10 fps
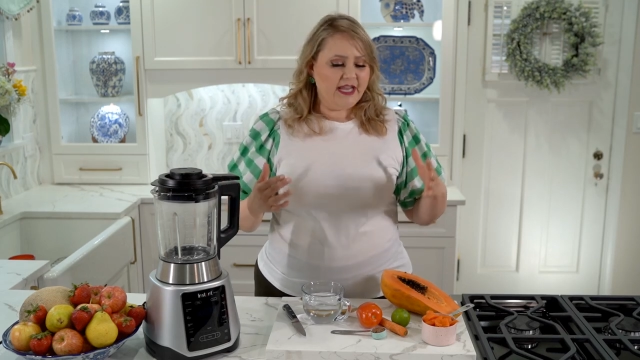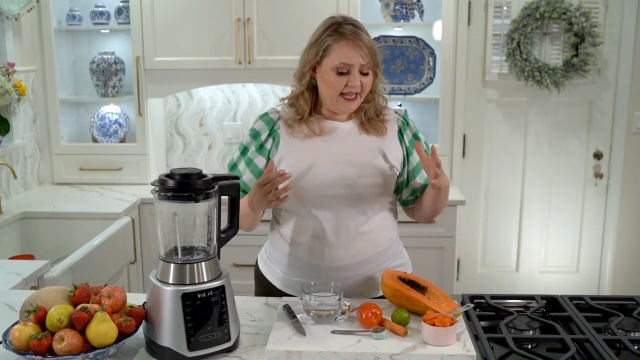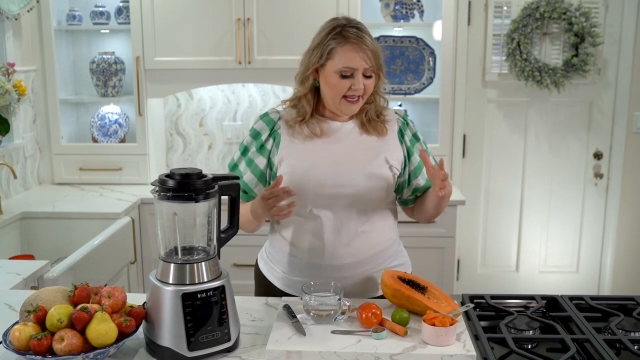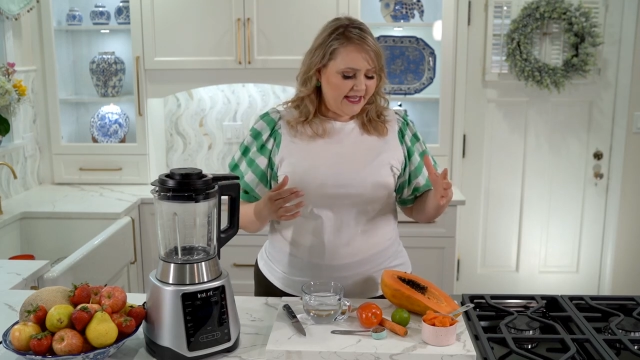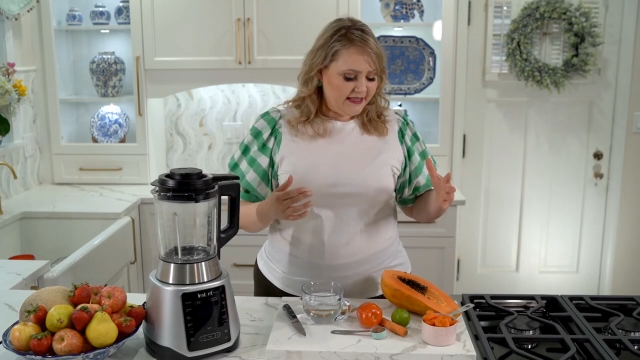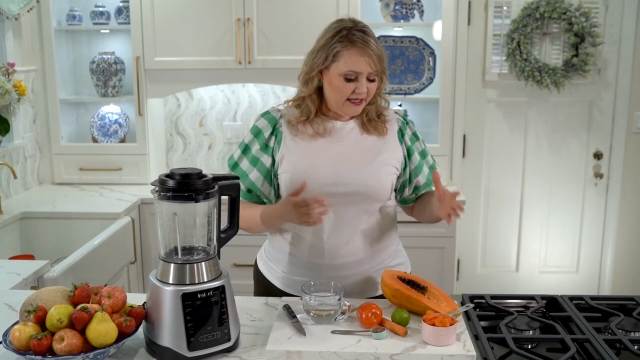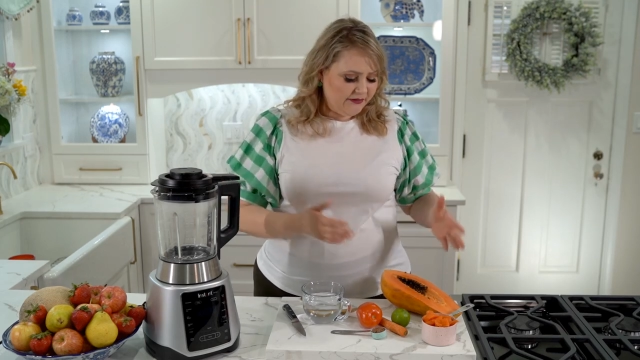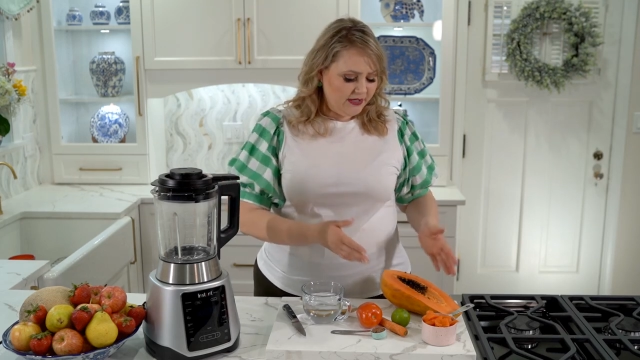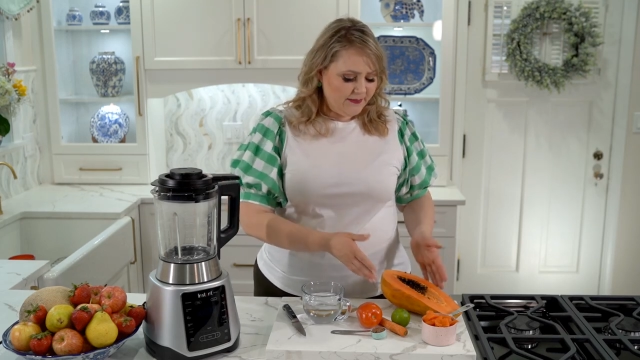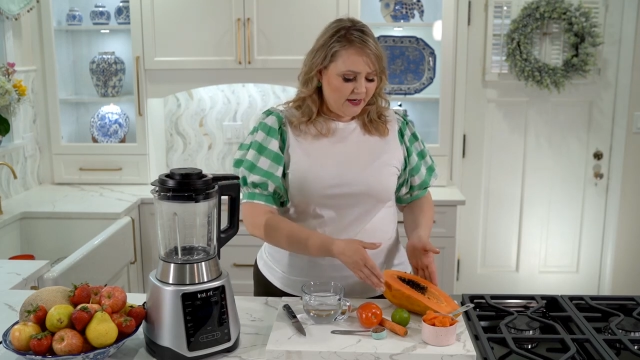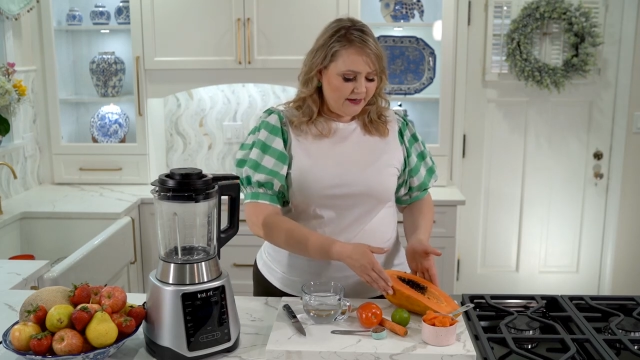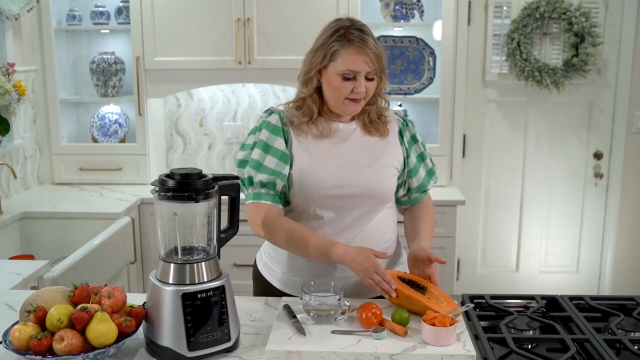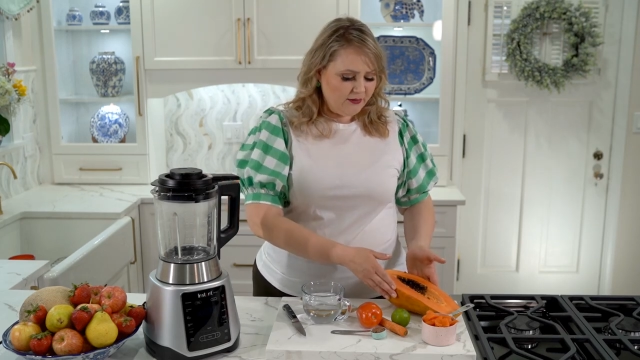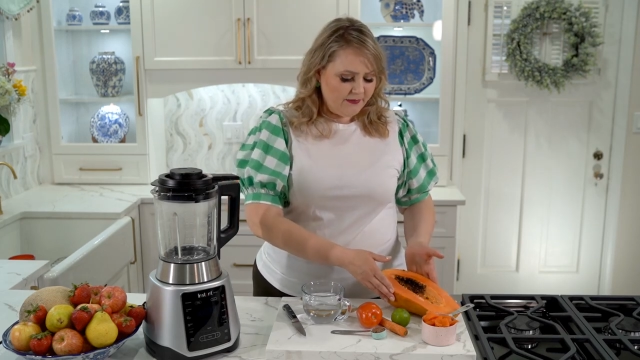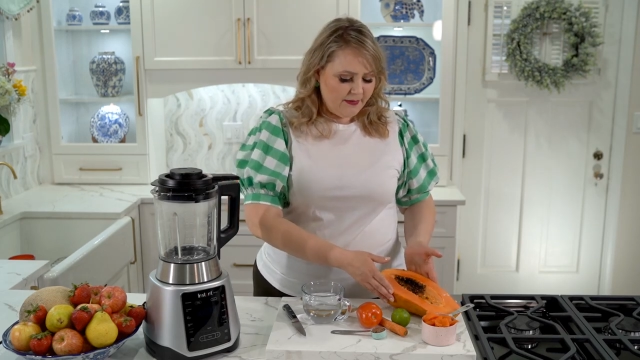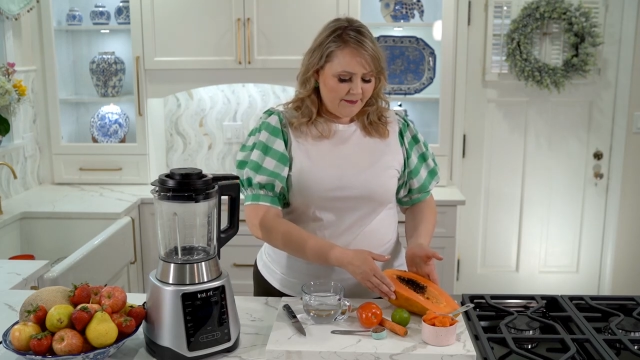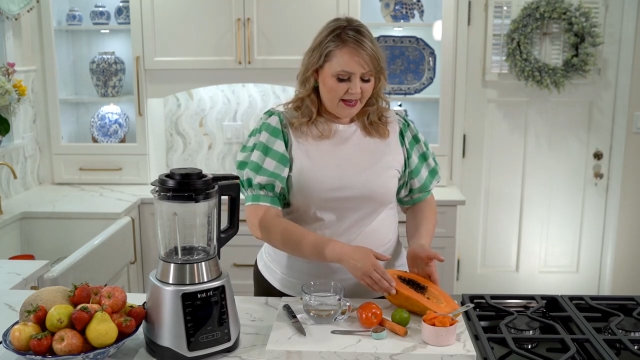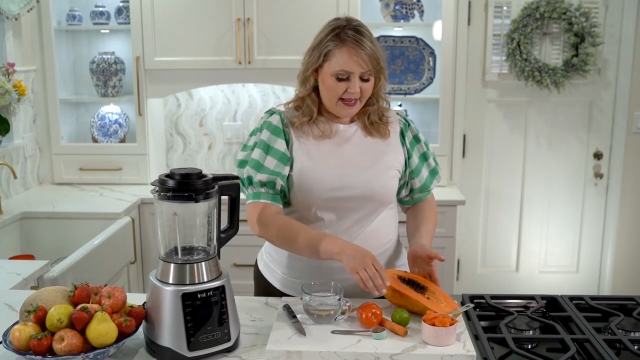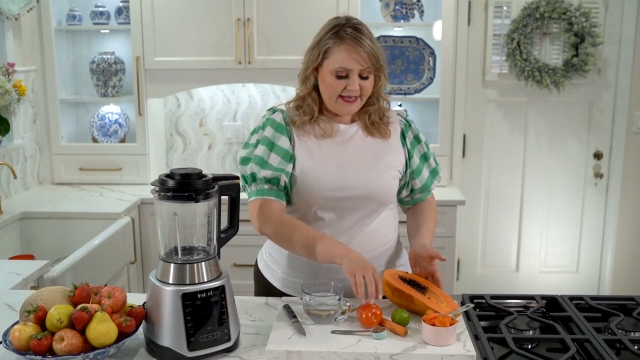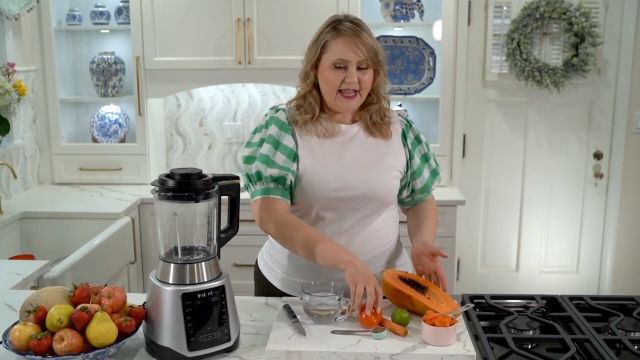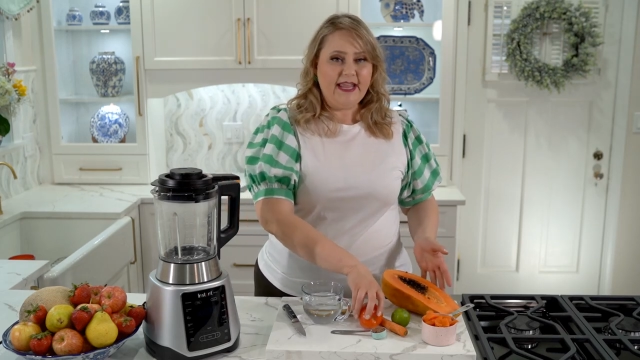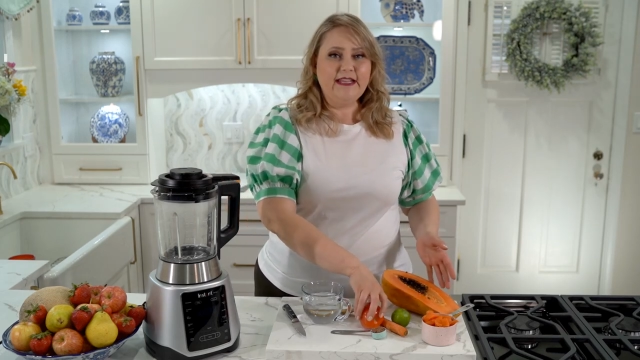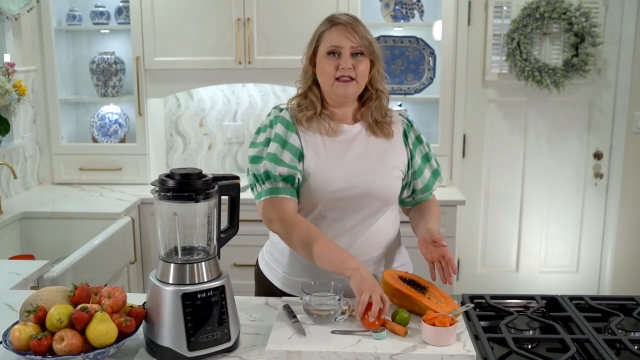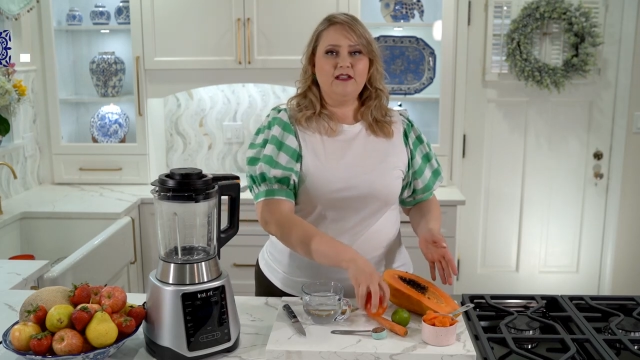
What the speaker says: And the great part about the papaya and the